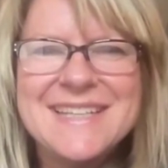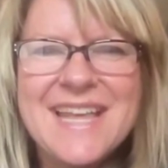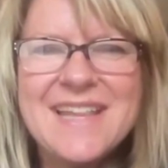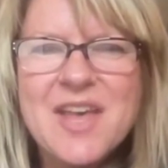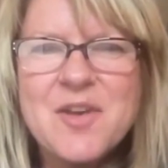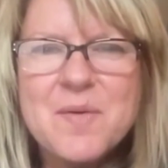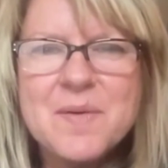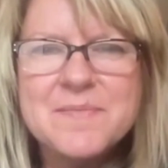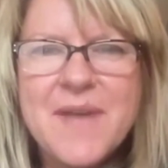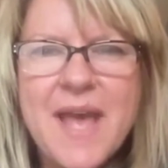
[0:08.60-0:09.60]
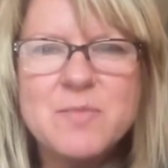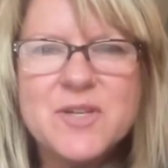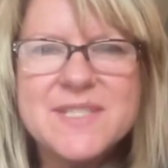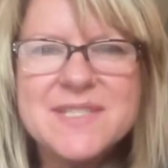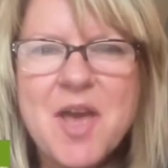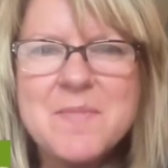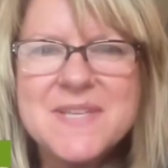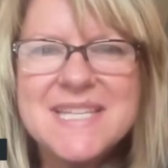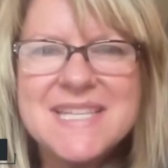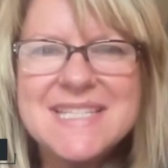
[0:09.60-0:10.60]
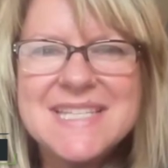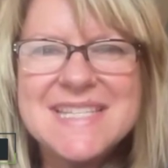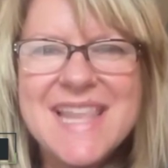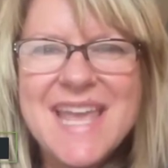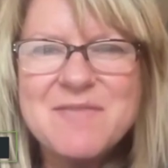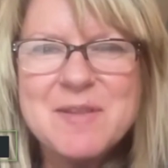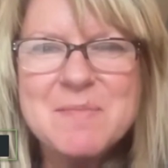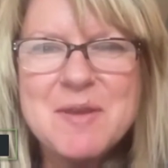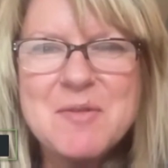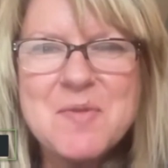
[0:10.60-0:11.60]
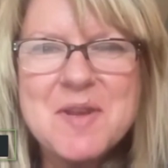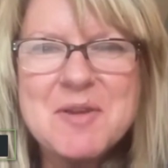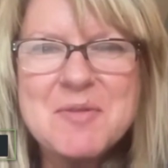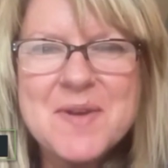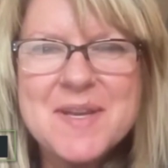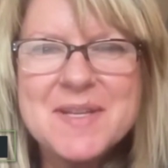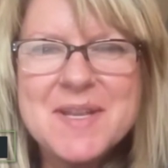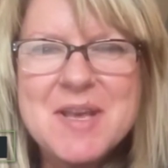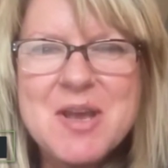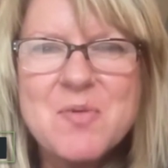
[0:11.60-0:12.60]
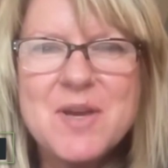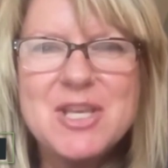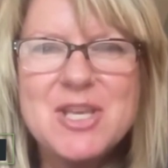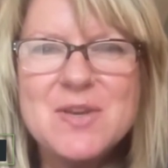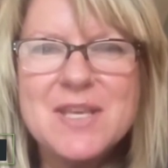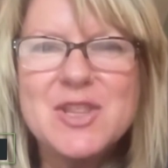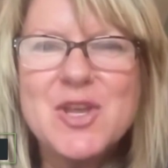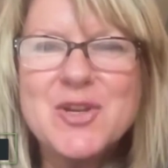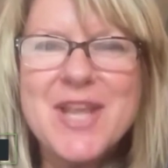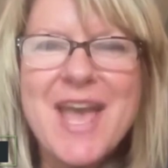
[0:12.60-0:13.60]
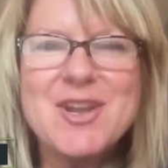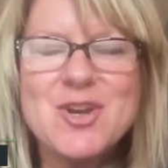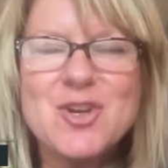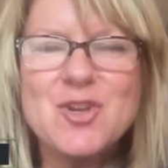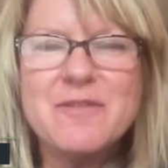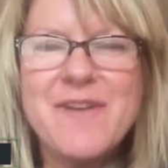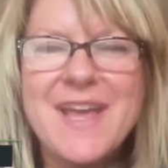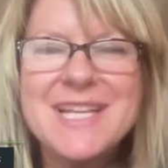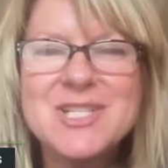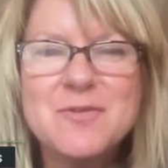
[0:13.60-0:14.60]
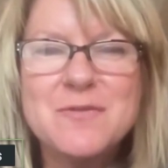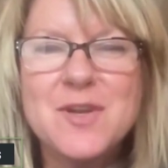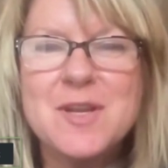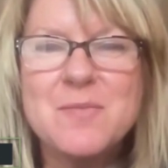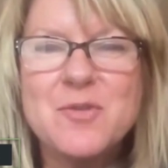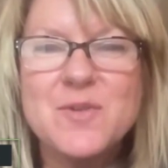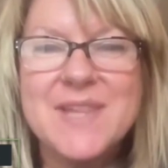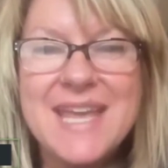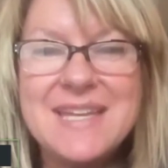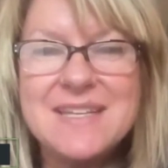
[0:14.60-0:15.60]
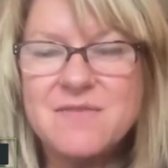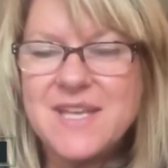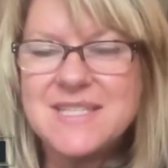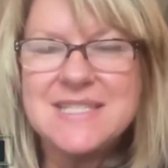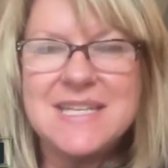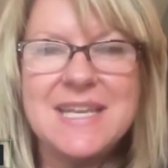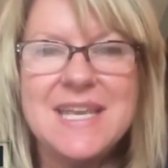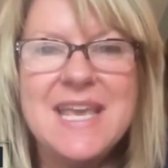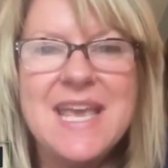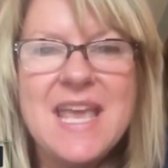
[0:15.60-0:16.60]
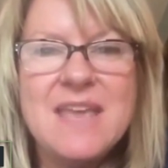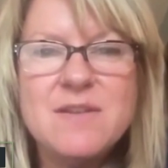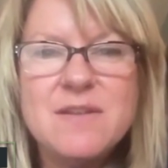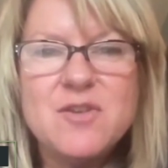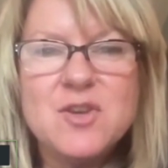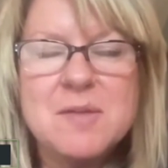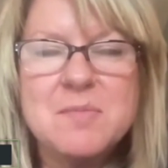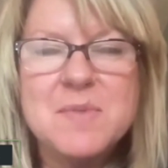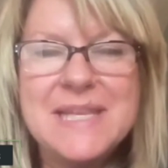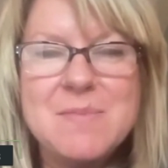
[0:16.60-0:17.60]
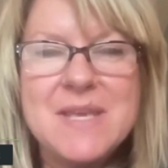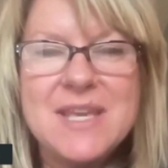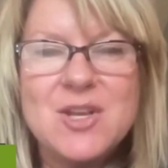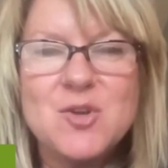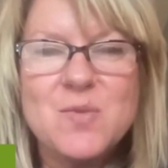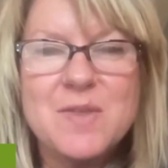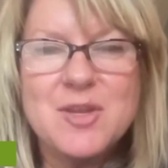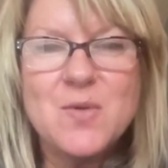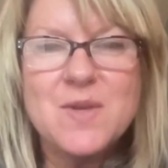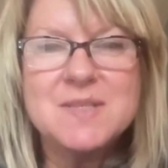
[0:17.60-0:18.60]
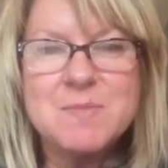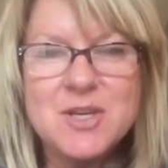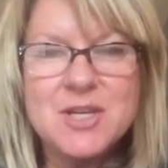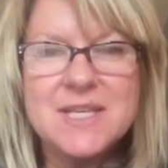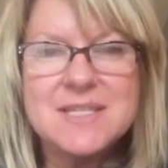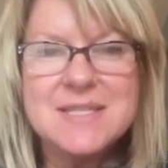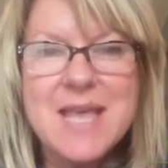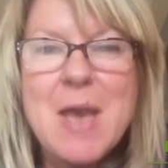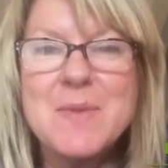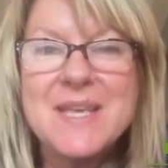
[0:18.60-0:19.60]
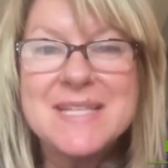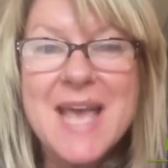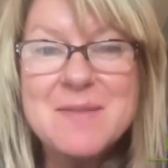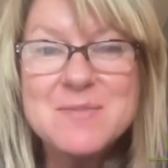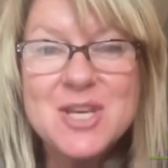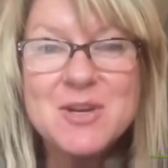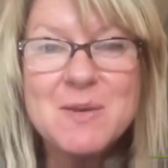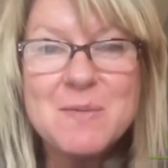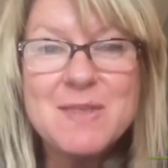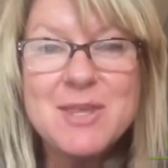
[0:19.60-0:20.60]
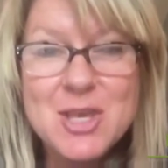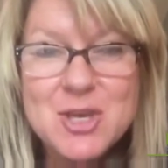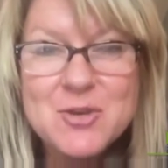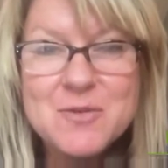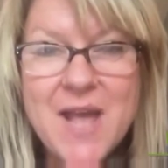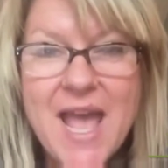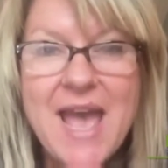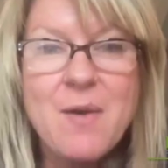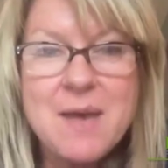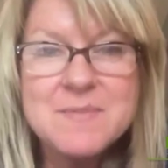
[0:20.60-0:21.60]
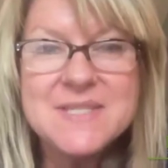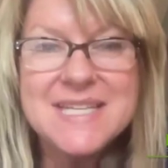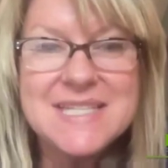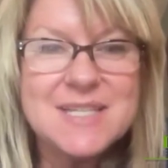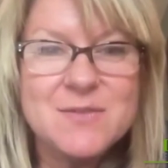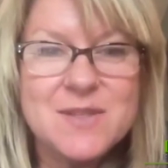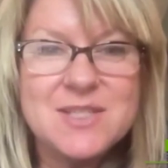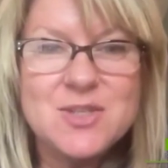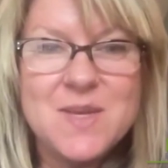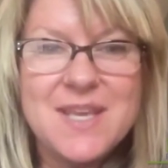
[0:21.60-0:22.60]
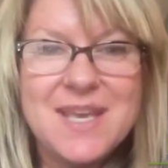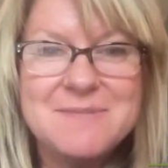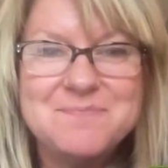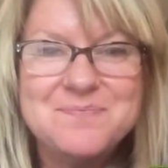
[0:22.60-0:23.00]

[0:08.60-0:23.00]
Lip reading: Hello, I'm Chris Thomas, and this is Land Flipping 101, where you can learn how to earn your financial freedom through land investing, even if you're a complete beginner with no experience, because I'm sharing with you how I'm successfully doing it.